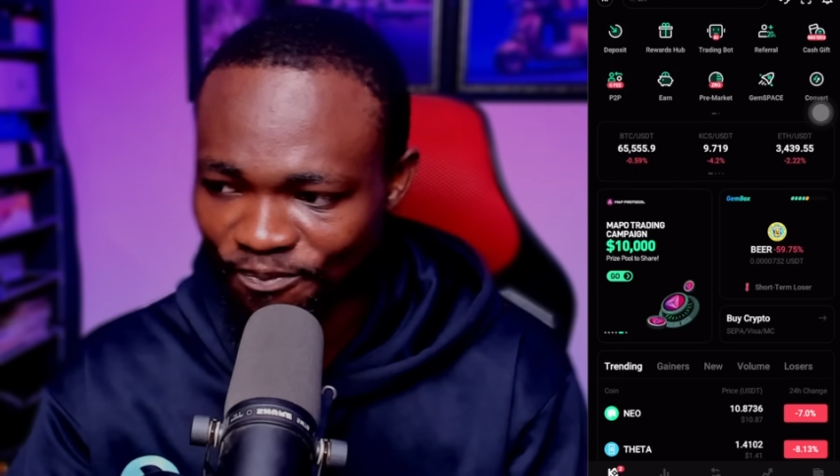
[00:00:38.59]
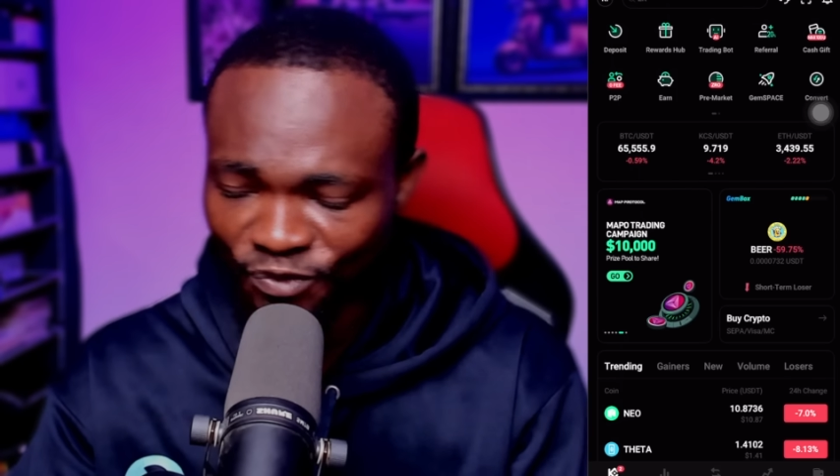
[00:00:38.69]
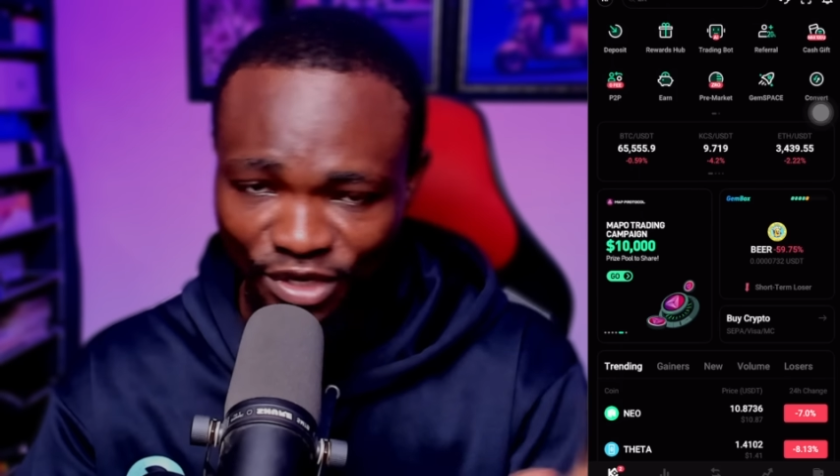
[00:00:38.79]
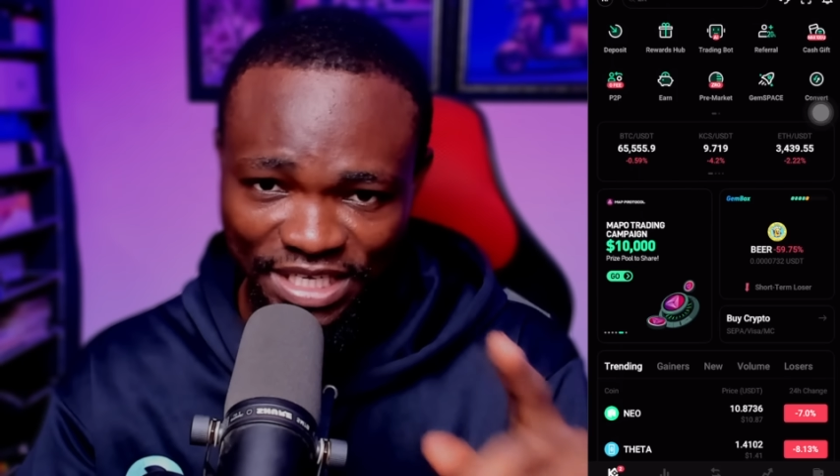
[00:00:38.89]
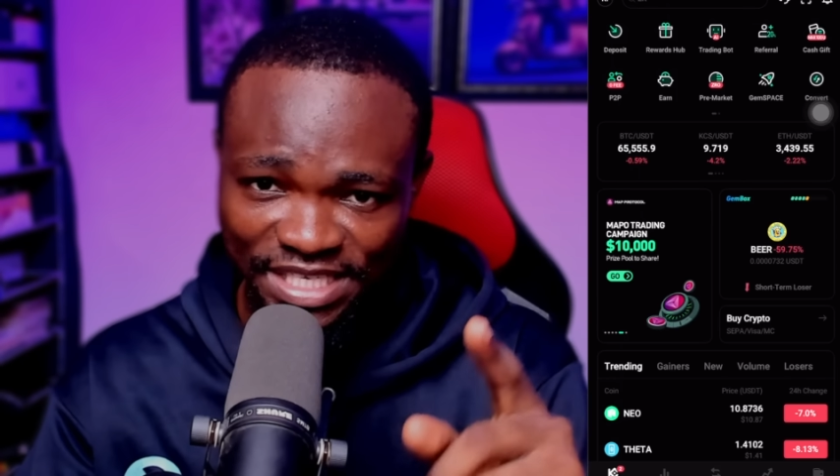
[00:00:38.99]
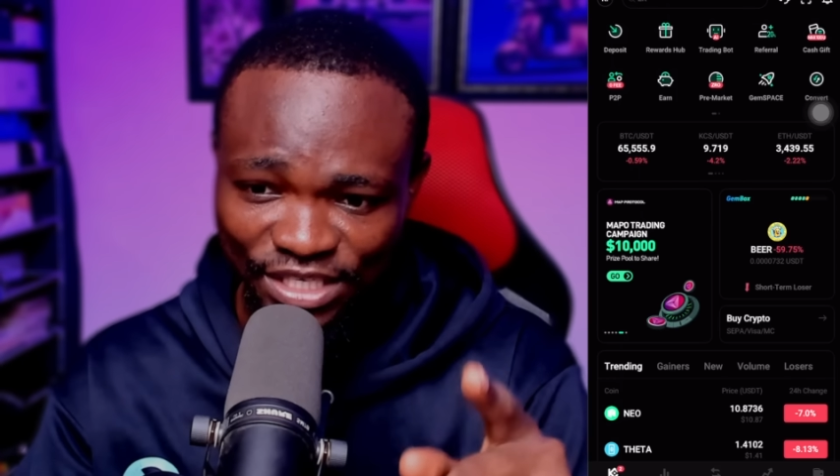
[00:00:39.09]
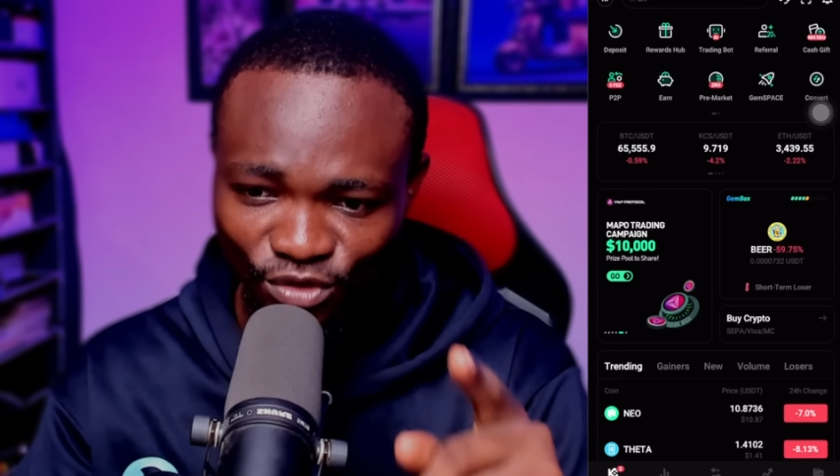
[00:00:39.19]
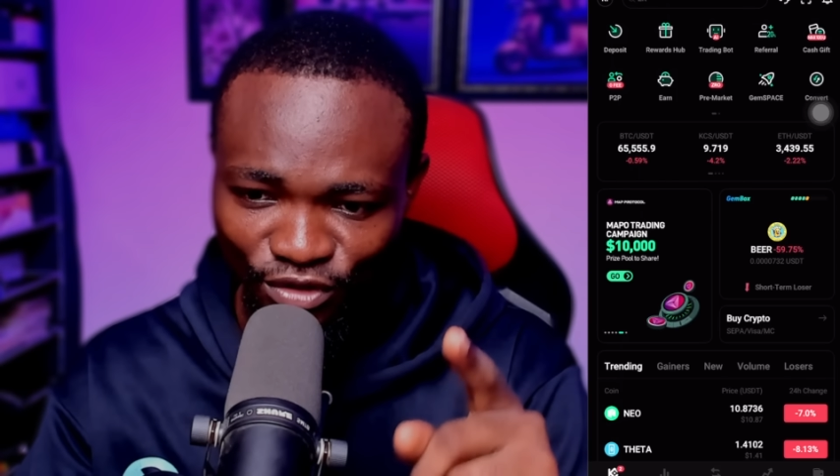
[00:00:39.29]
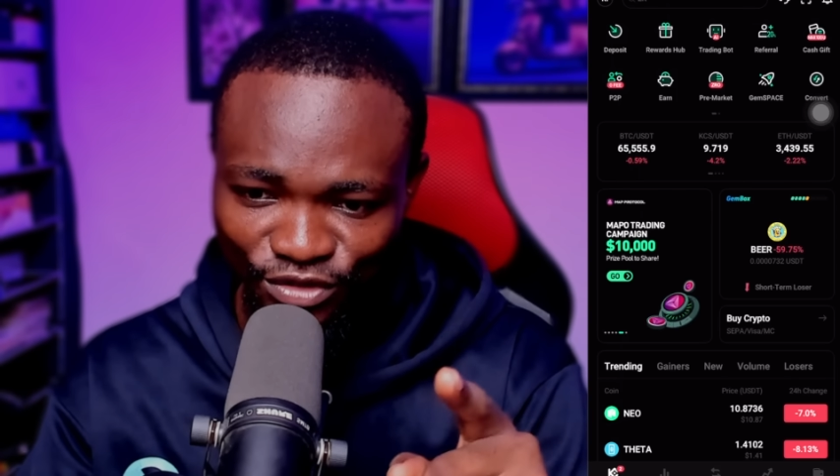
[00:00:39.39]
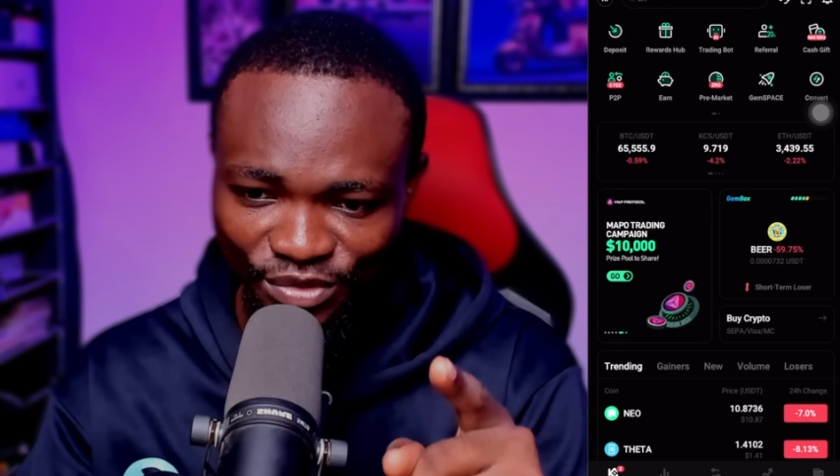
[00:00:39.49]
You can see it
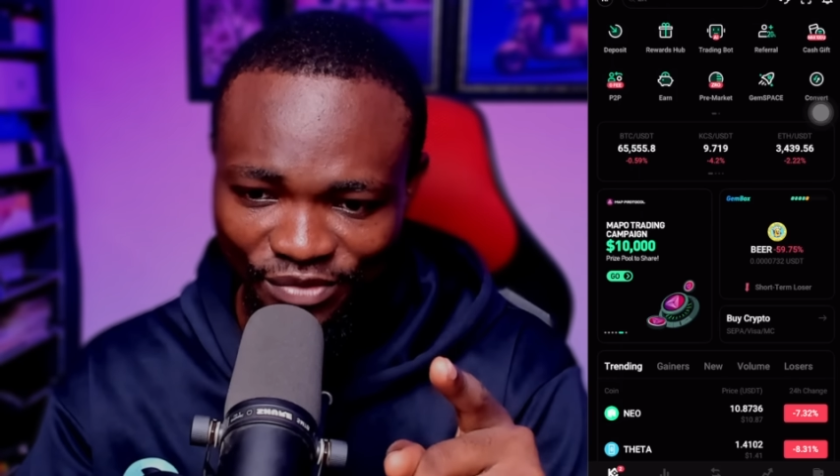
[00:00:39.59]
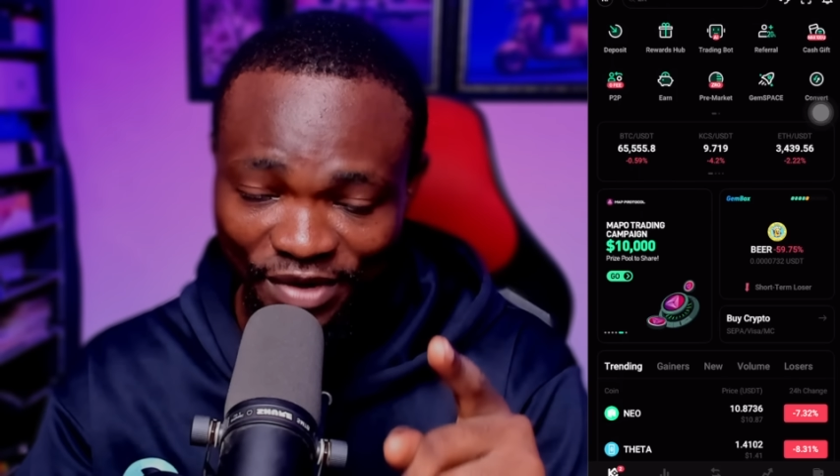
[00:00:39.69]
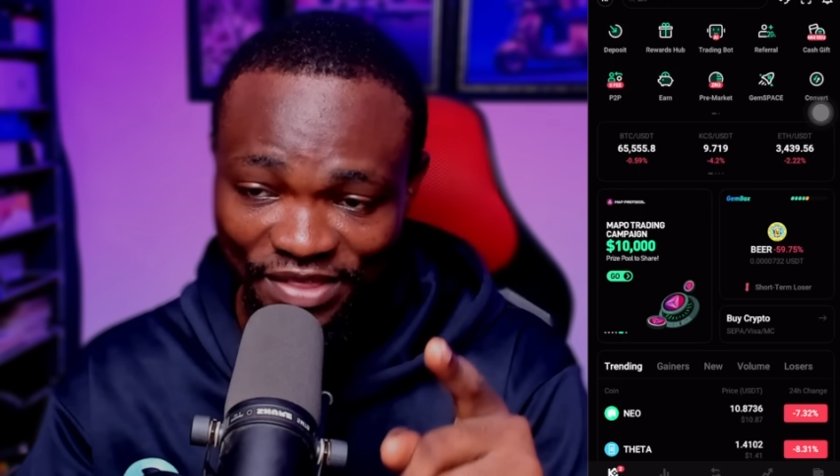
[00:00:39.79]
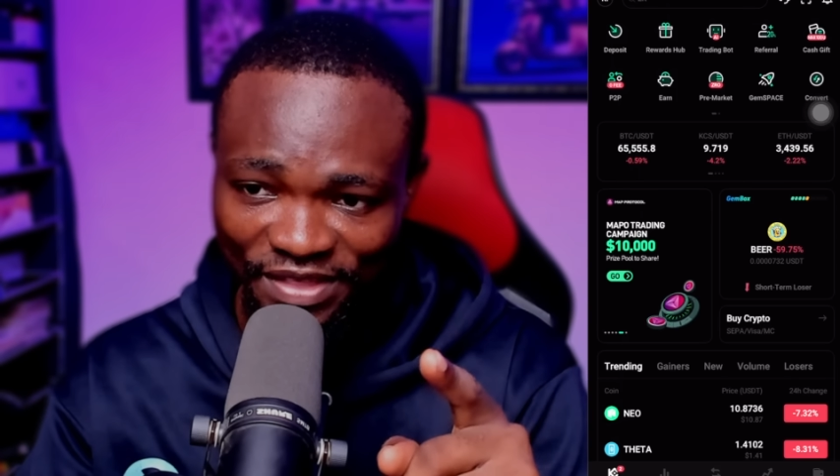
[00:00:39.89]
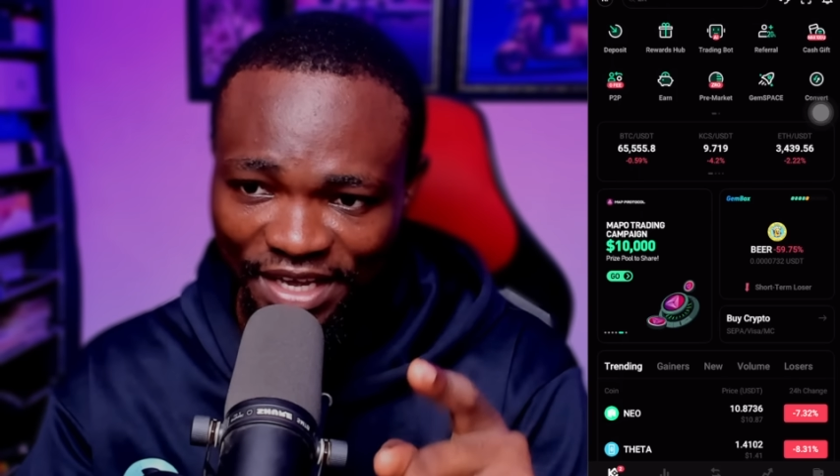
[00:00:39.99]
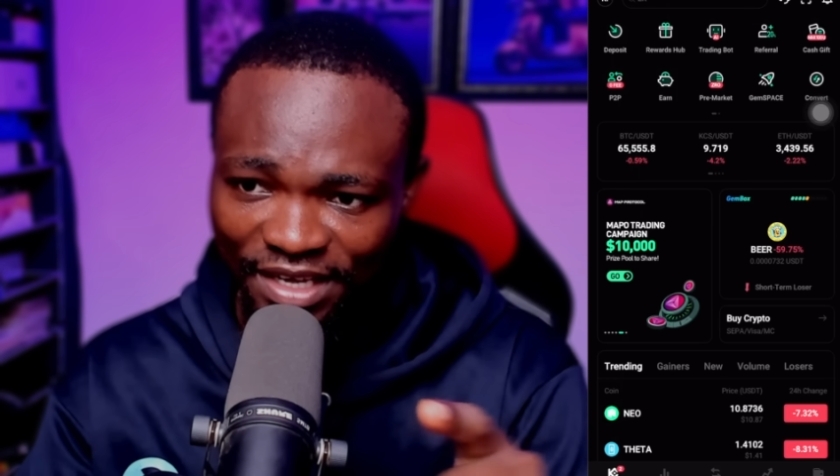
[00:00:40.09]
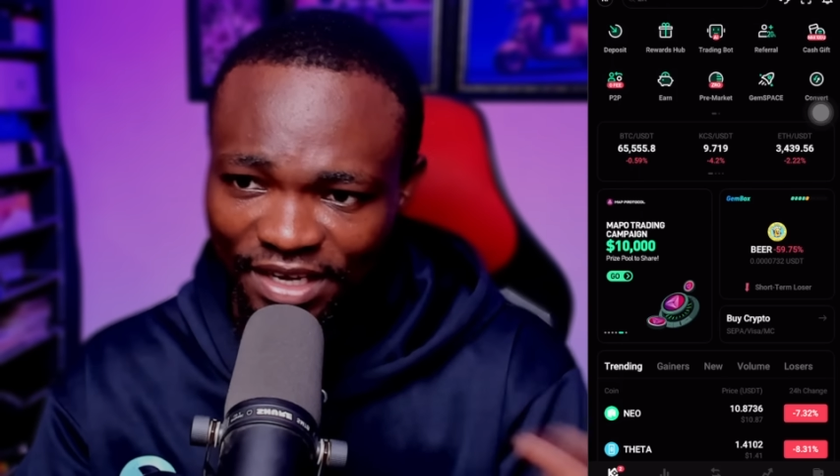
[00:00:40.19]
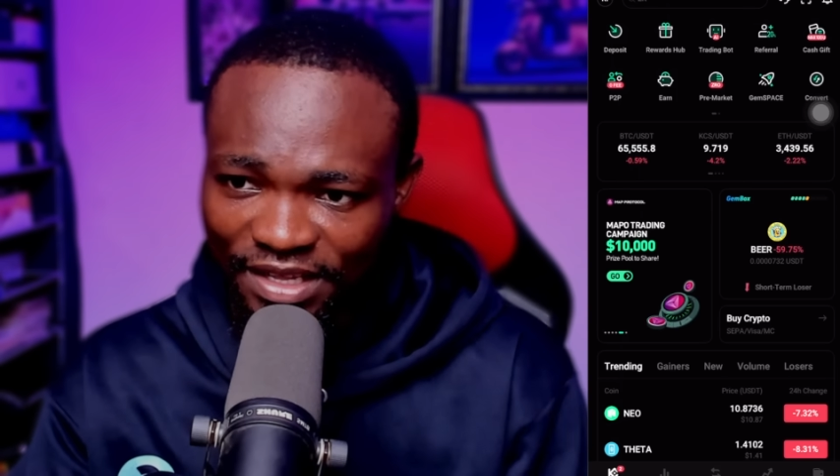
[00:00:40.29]
on your screen right there.